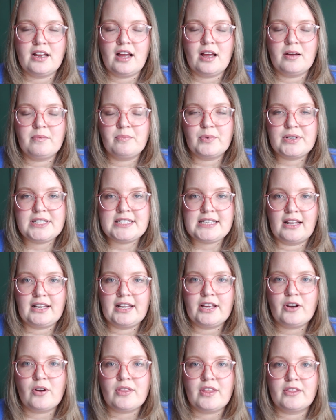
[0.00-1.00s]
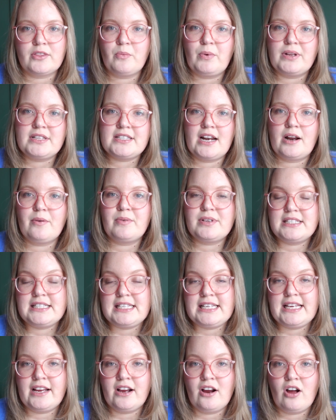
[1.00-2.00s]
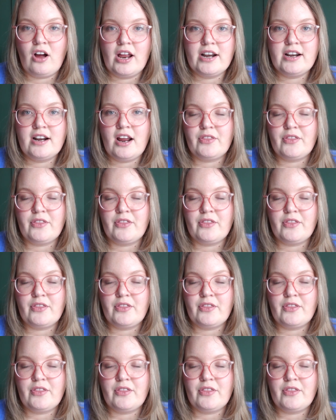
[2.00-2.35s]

was selling or that the ones that I was seeing on